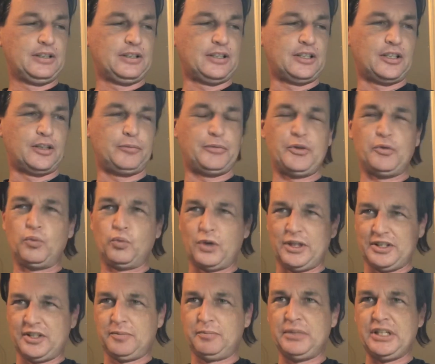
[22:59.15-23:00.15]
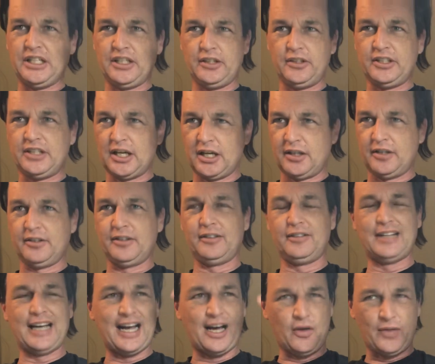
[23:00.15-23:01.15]
and what's being done
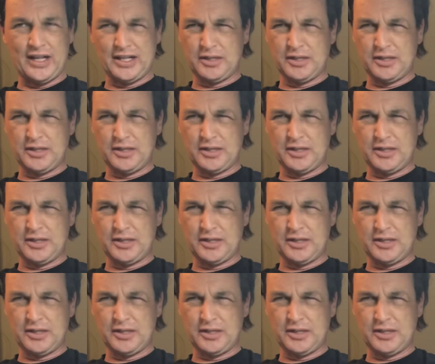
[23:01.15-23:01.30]
and how that's